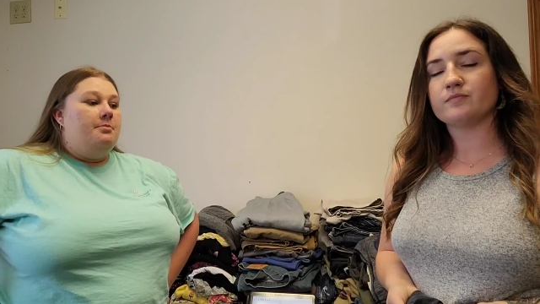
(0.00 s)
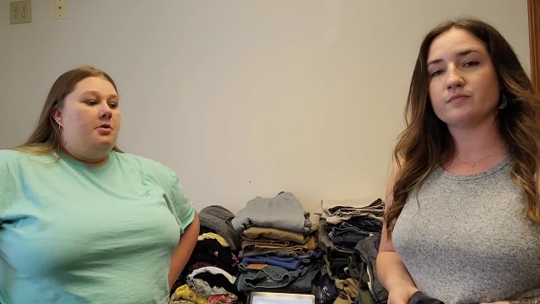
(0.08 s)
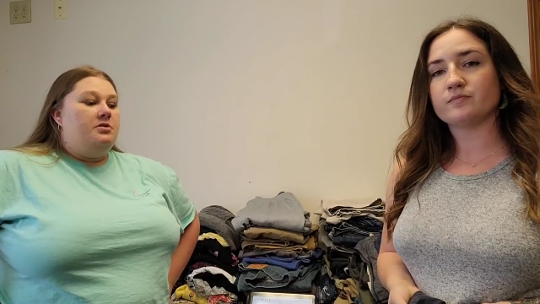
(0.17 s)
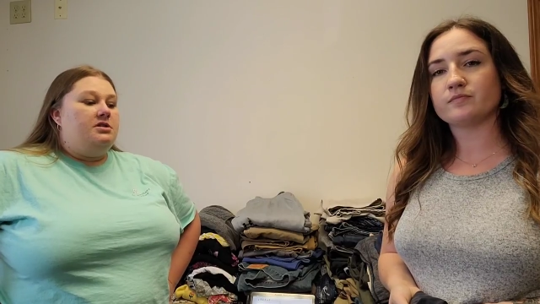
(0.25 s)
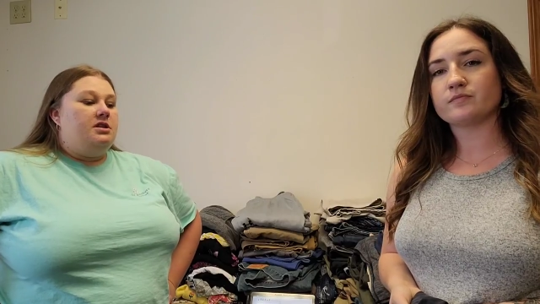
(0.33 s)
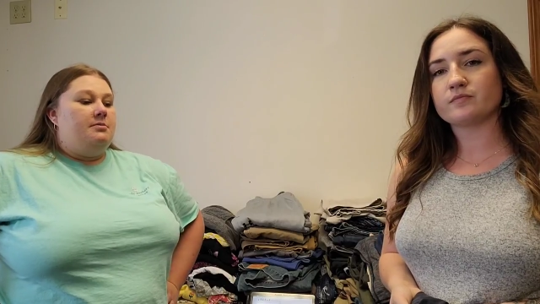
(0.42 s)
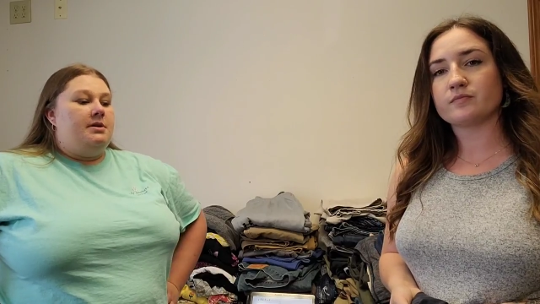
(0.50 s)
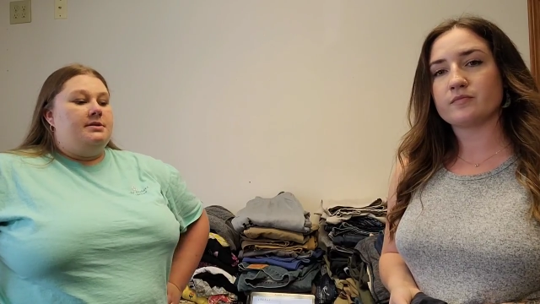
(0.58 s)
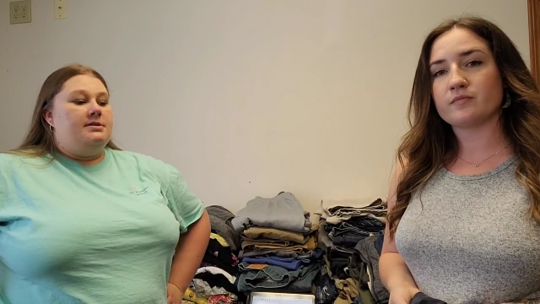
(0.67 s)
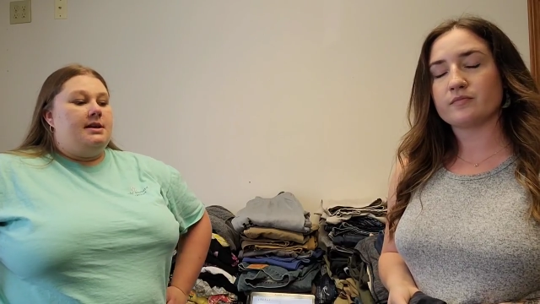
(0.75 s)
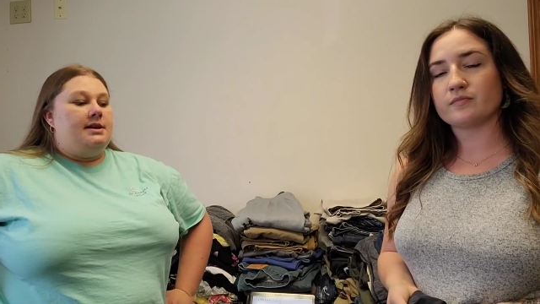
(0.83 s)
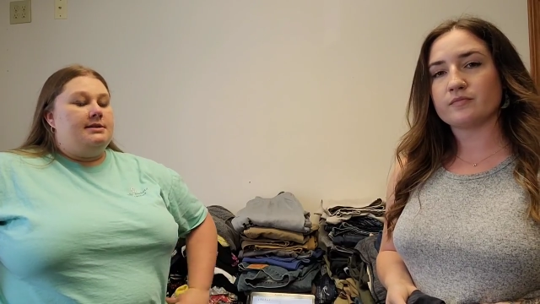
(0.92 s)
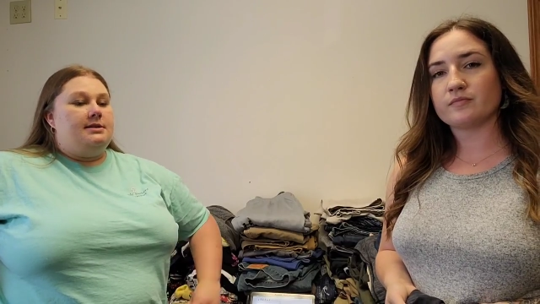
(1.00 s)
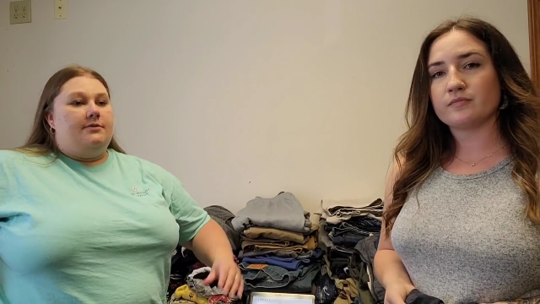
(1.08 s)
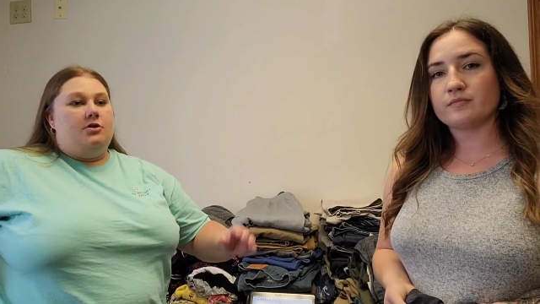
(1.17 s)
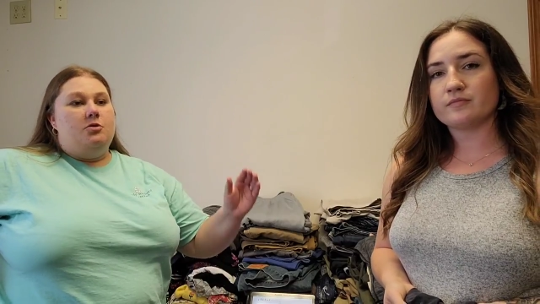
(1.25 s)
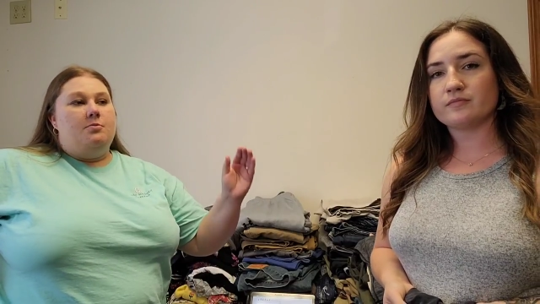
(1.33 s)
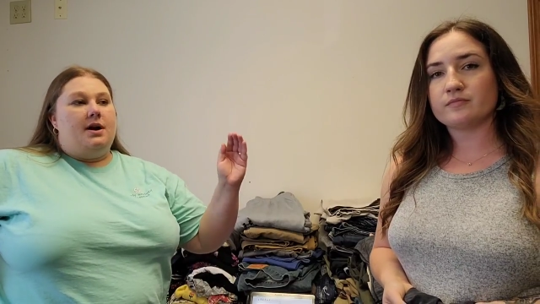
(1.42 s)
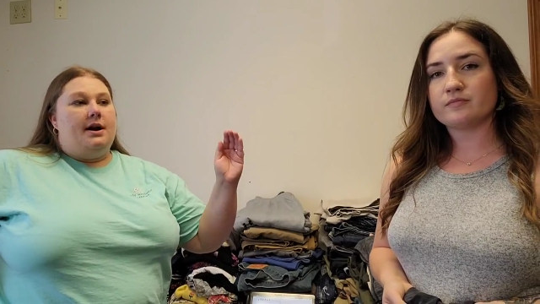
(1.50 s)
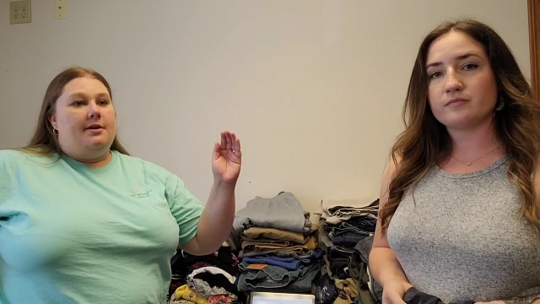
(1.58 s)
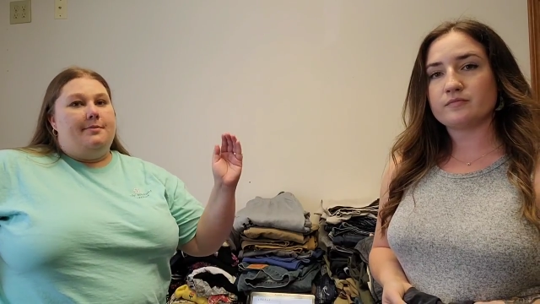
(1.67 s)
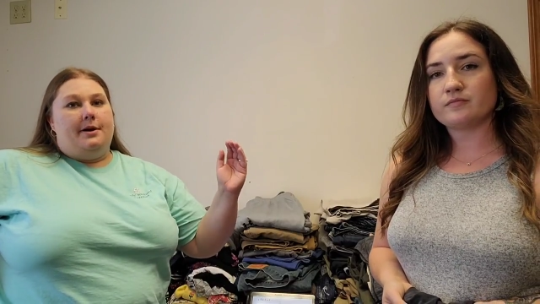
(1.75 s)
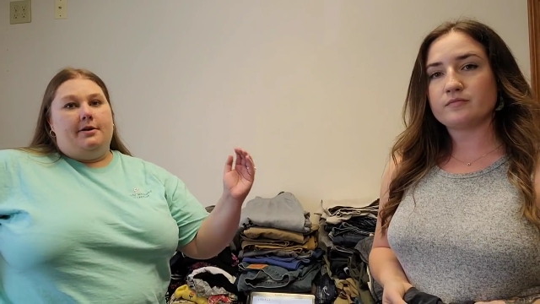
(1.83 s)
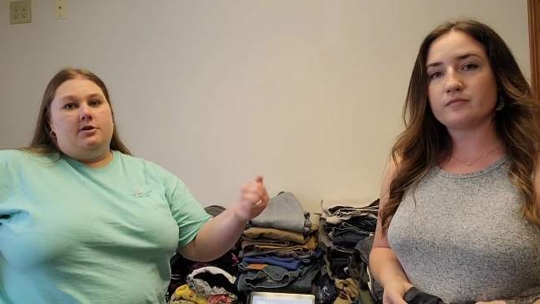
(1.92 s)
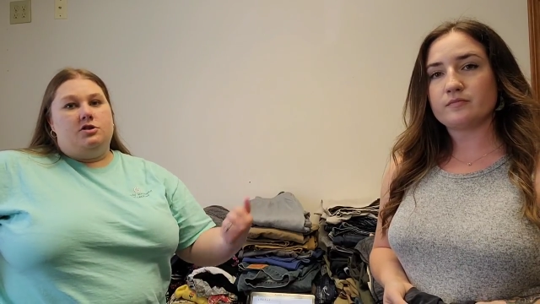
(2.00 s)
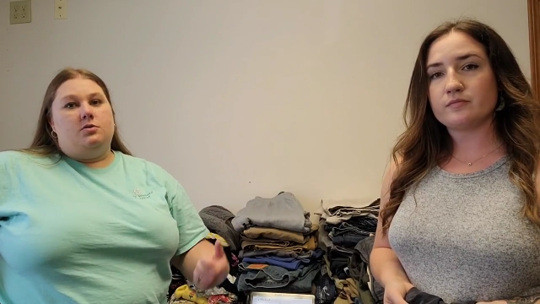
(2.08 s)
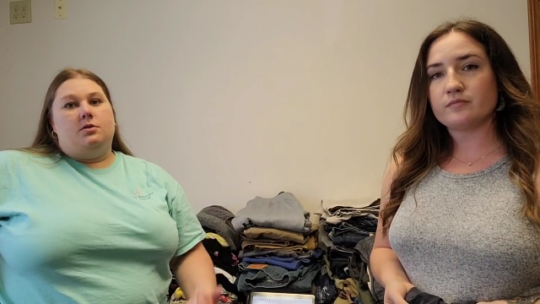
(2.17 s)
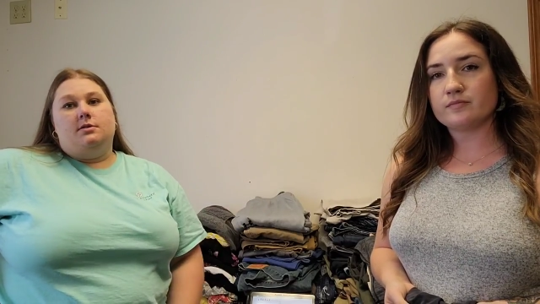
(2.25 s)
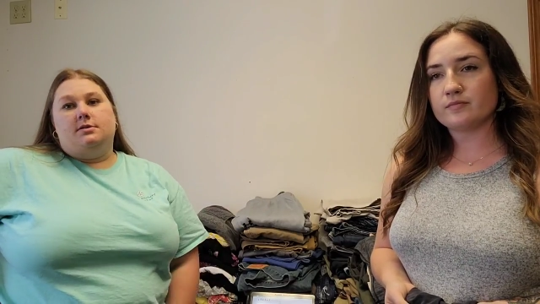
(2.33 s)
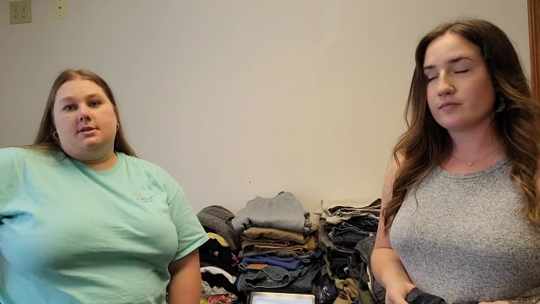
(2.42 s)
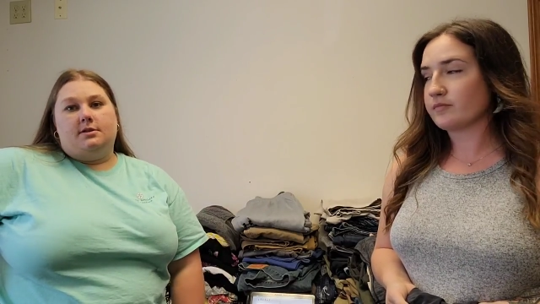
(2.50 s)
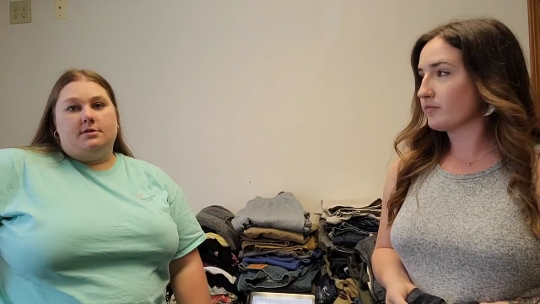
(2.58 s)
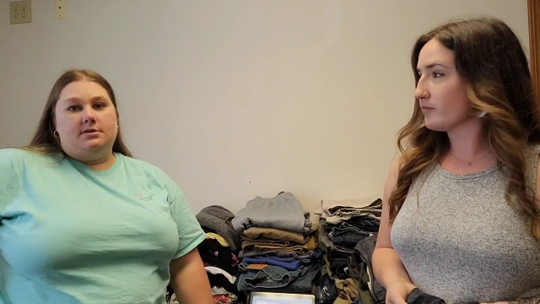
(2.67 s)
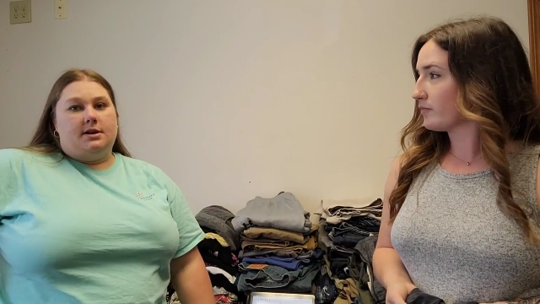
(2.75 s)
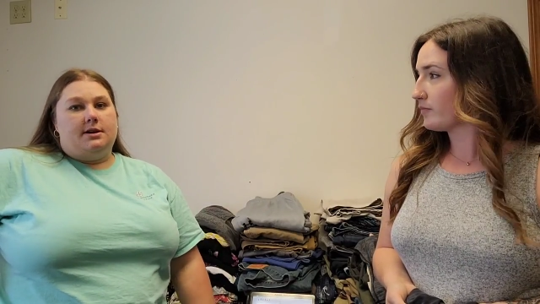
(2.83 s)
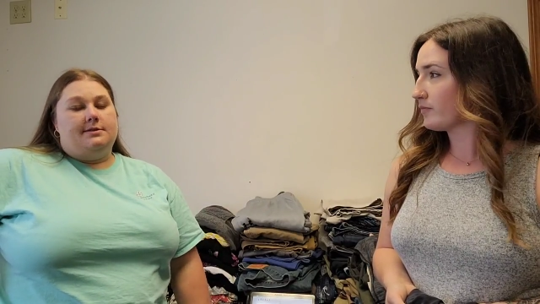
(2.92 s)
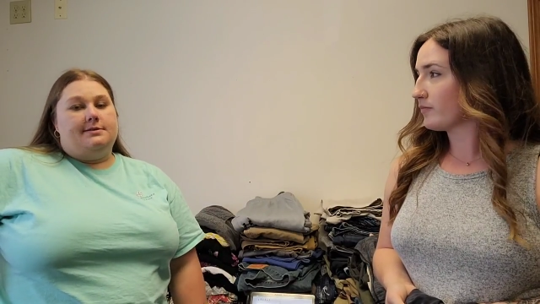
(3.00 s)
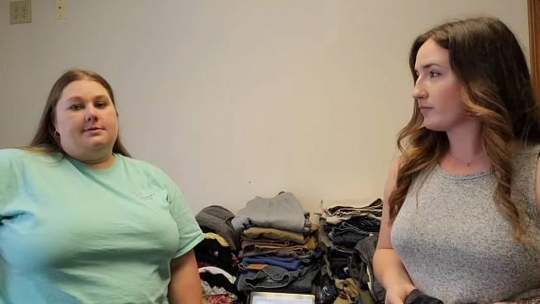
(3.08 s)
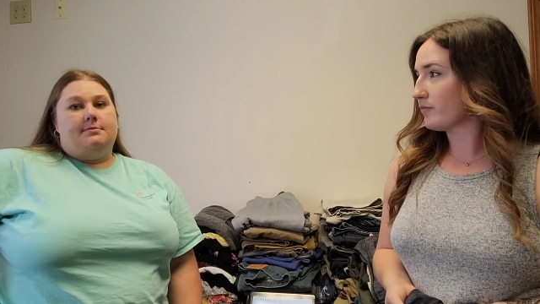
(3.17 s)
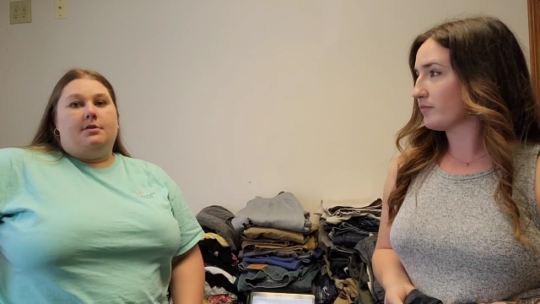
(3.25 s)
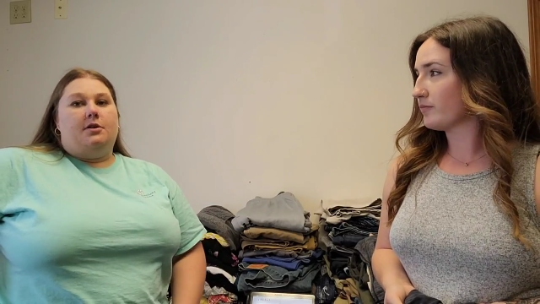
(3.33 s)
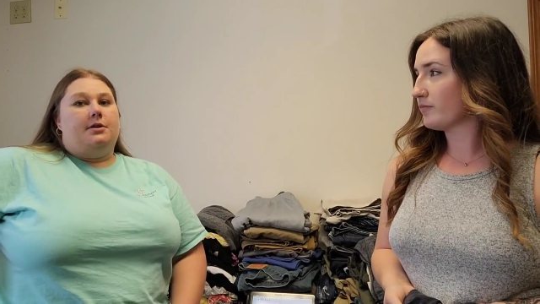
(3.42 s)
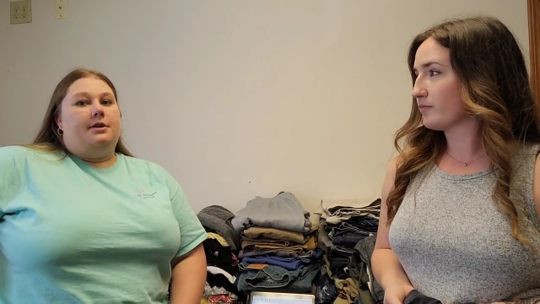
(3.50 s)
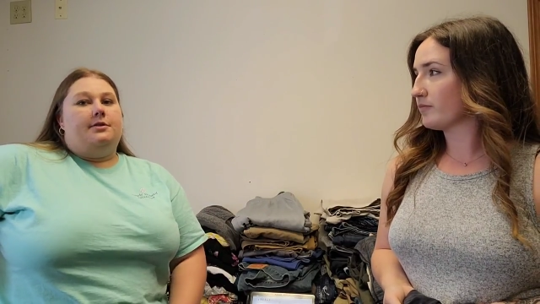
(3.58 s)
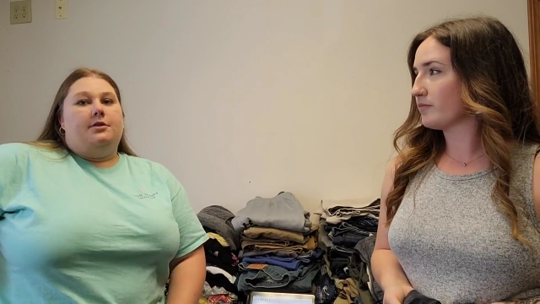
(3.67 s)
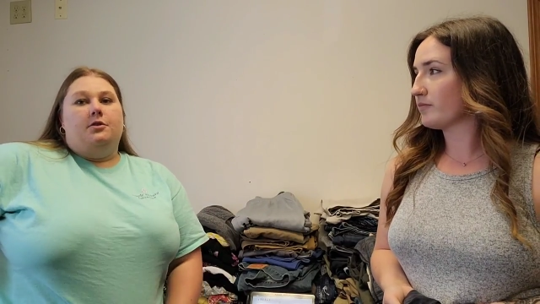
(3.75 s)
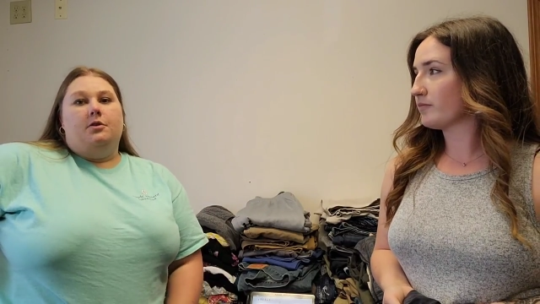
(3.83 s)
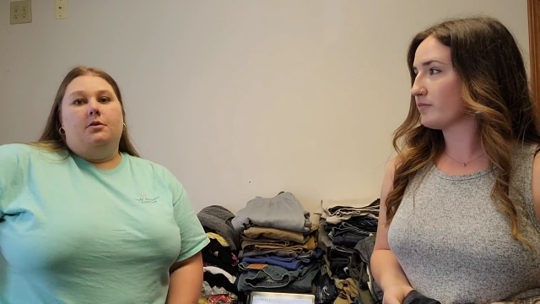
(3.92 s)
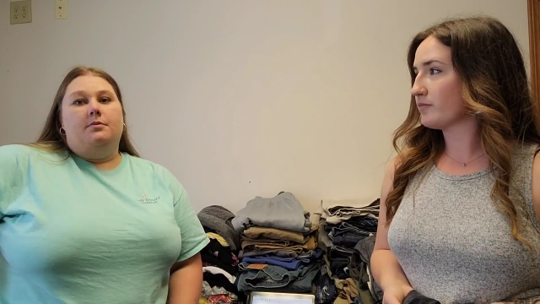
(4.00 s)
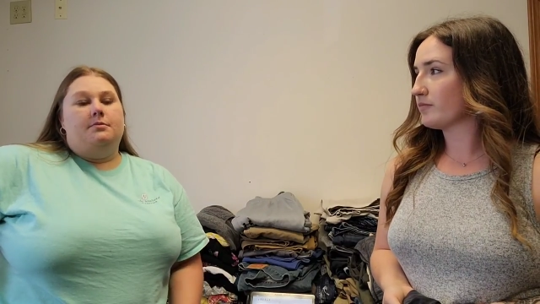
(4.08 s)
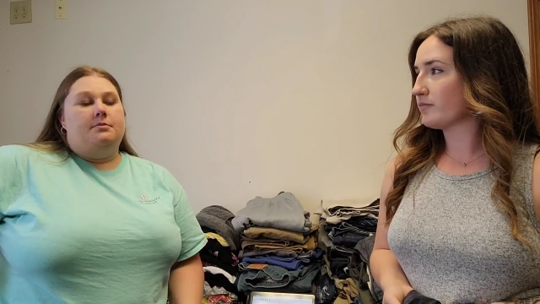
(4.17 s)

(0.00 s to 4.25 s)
Speaker 1: most of the men's things, if you buy a pair of shorts that are size 32,